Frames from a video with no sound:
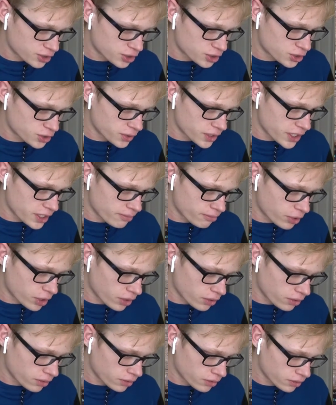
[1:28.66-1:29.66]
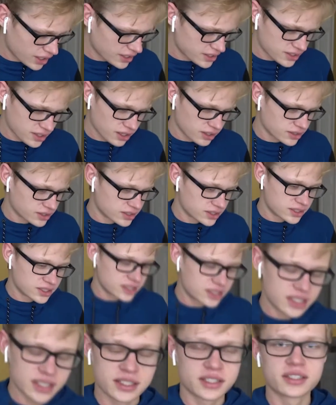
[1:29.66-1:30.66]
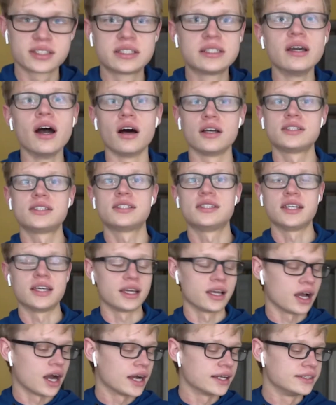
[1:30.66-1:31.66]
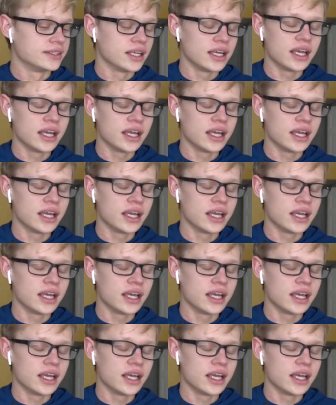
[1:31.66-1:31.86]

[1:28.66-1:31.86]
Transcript: stream, bro? That's disgusting. Can